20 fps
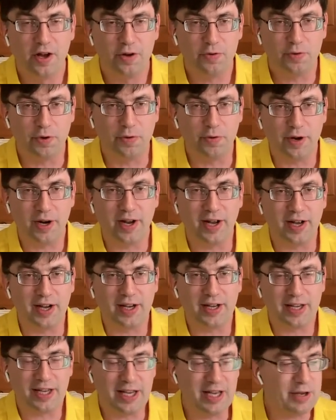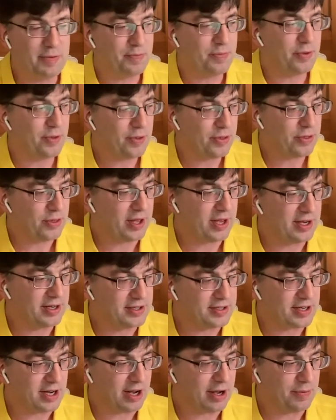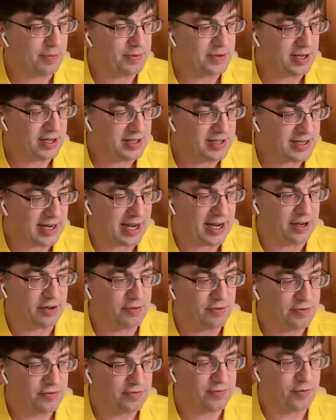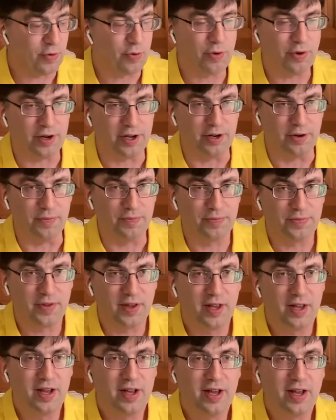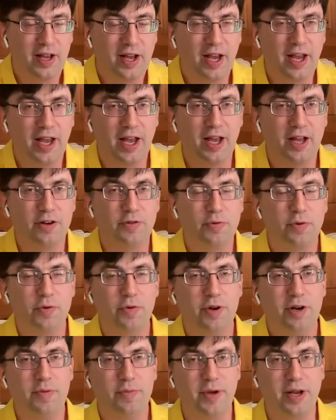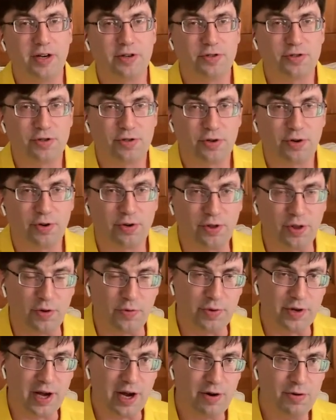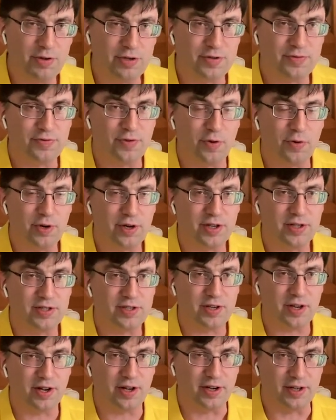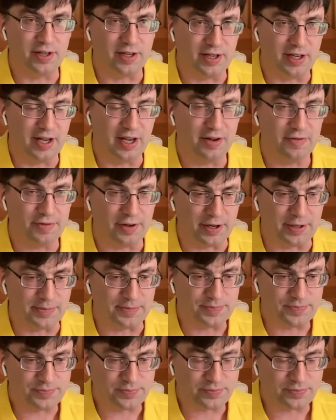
We want to keep things up to date for you. And we want to make sure that we always focus on giving